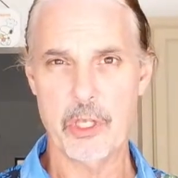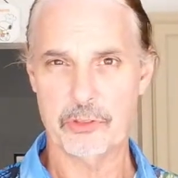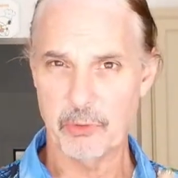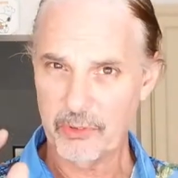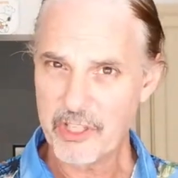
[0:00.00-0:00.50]

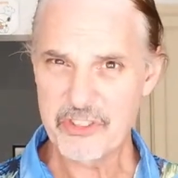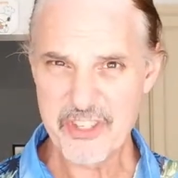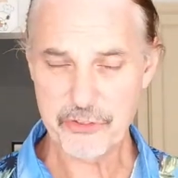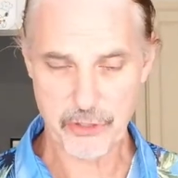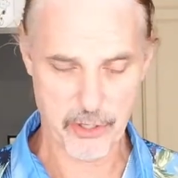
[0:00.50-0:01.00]
So let's
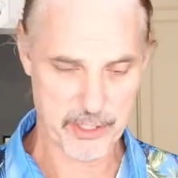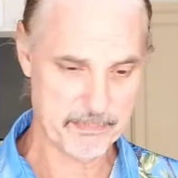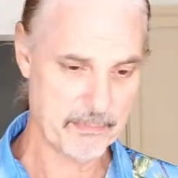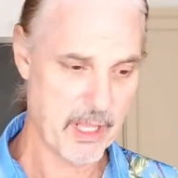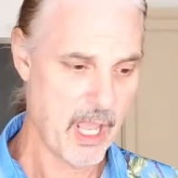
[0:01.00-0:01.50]
get
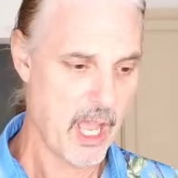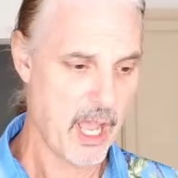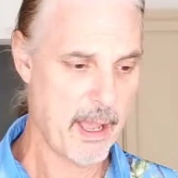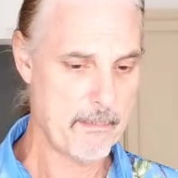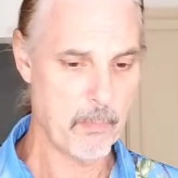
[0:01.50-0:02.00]
started.
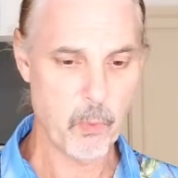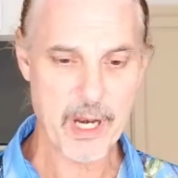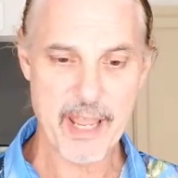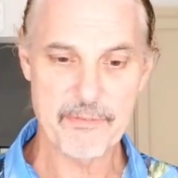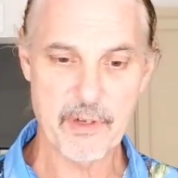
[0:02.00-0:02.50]
What
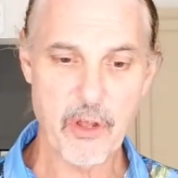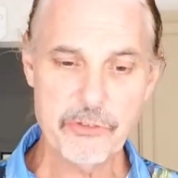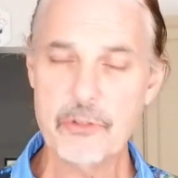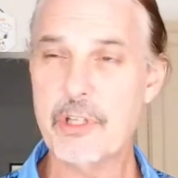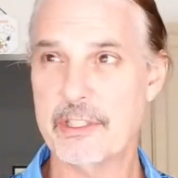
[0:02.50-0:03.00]
I've
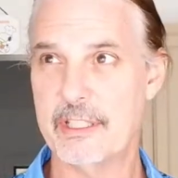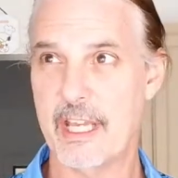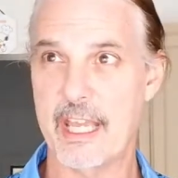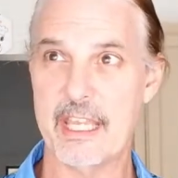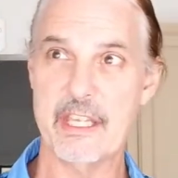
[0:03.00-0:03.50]
also done
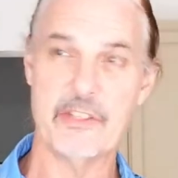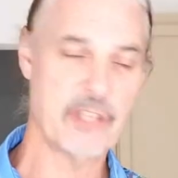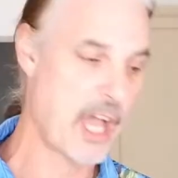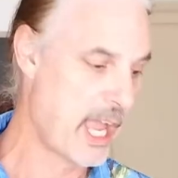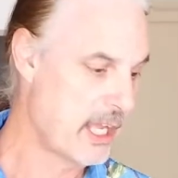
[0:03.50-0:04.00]
today is
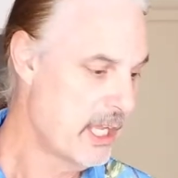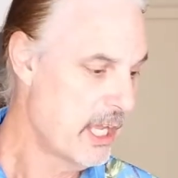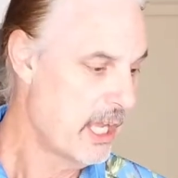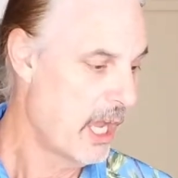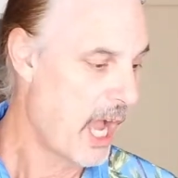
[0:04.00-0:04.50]
I
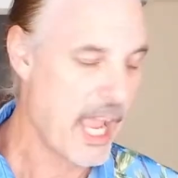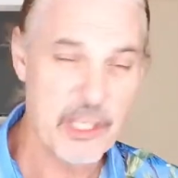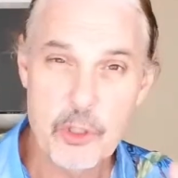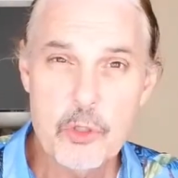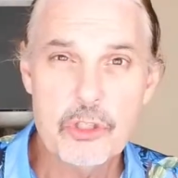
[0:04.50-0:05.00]

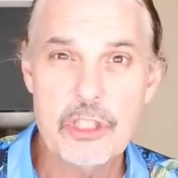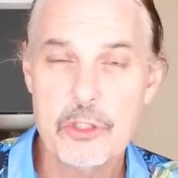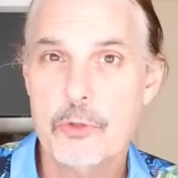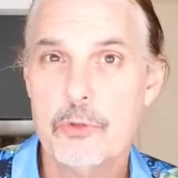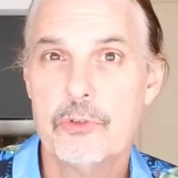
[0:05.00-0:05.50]
usually
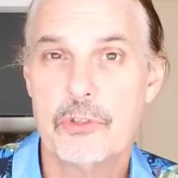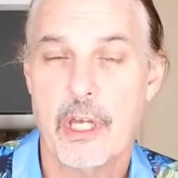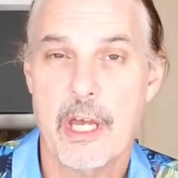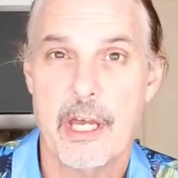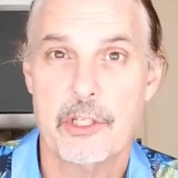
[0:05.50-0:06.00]
use
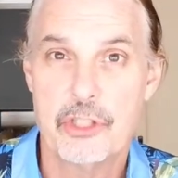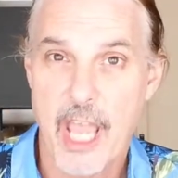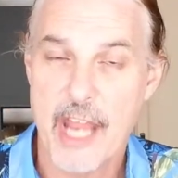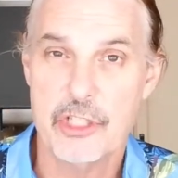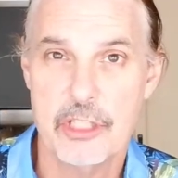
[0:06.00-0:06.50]

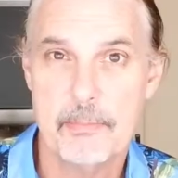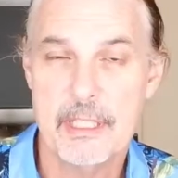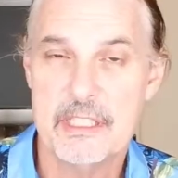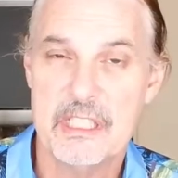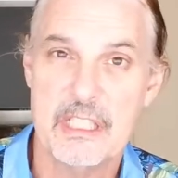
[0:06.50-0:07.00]

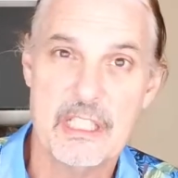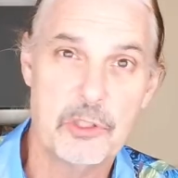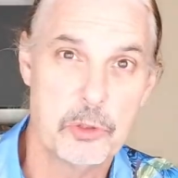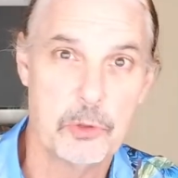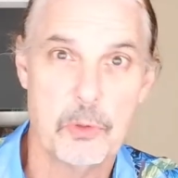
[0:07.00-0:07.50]
ChatGPT
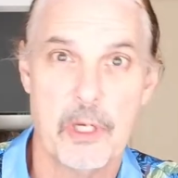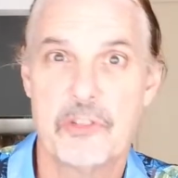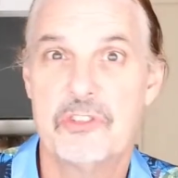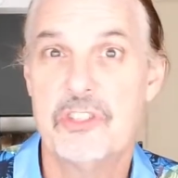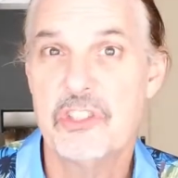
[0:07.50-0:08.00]
to
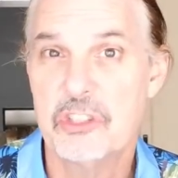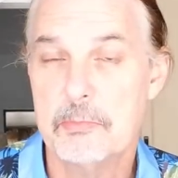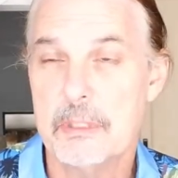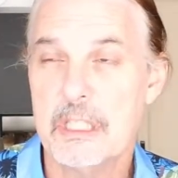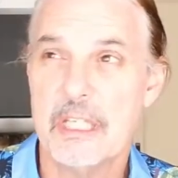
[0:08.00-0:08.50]
assist
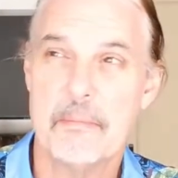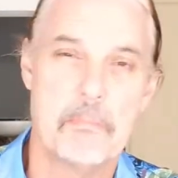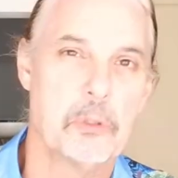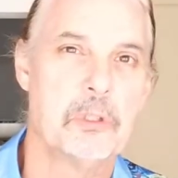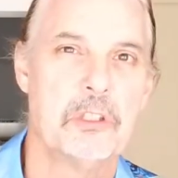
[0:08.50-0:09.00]
me in
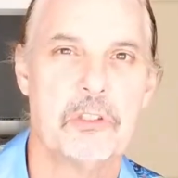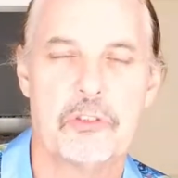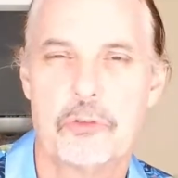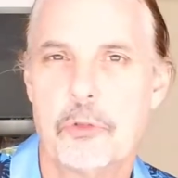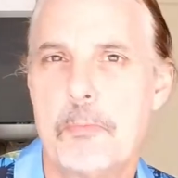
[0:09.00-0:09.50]
building
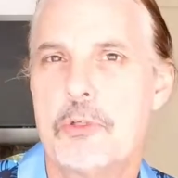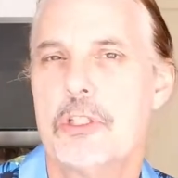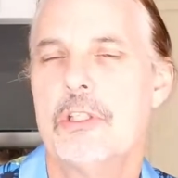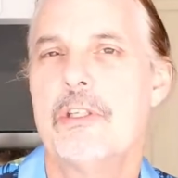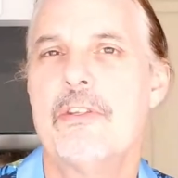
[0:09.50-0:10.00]

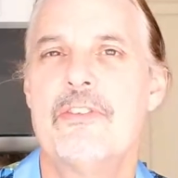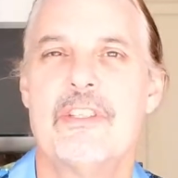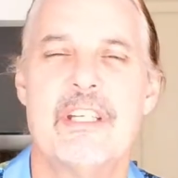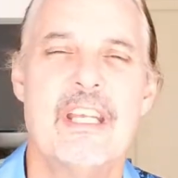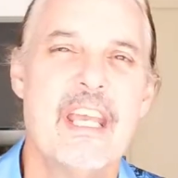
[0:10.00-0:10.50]
descriptions
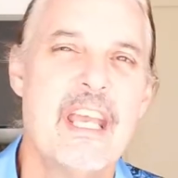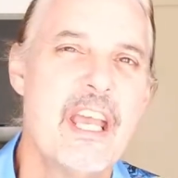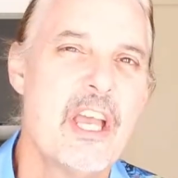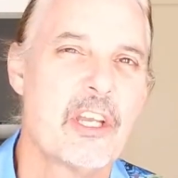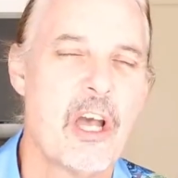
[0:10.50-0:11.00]
and
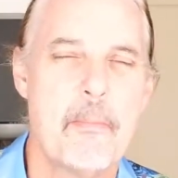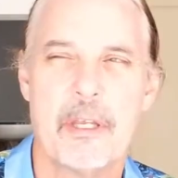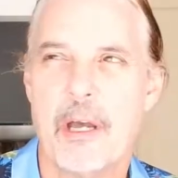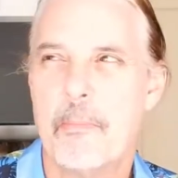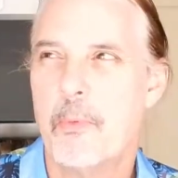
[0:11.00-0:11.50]

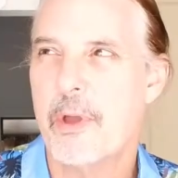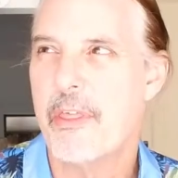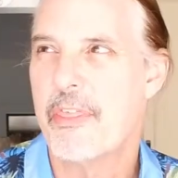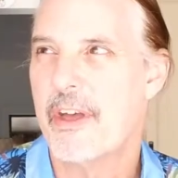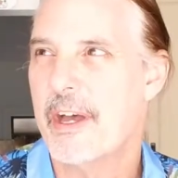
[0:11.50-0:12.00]
coming up with